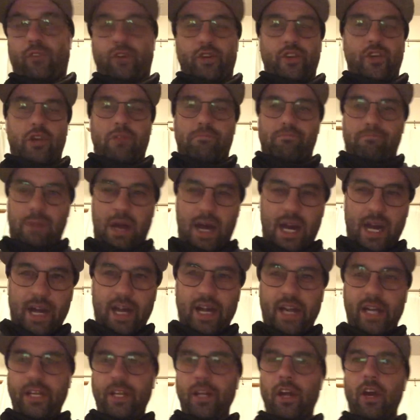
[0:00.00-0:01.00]
on your
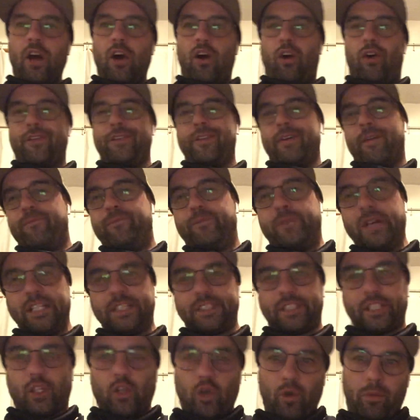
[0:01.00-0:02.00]
mind, on your
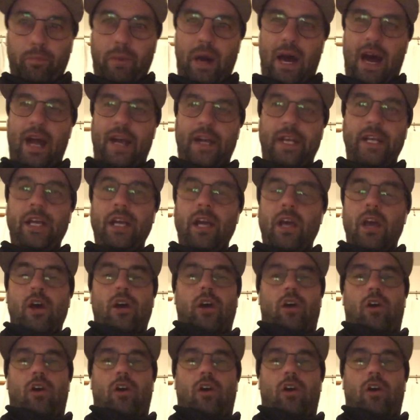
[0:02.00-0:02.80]
physical body,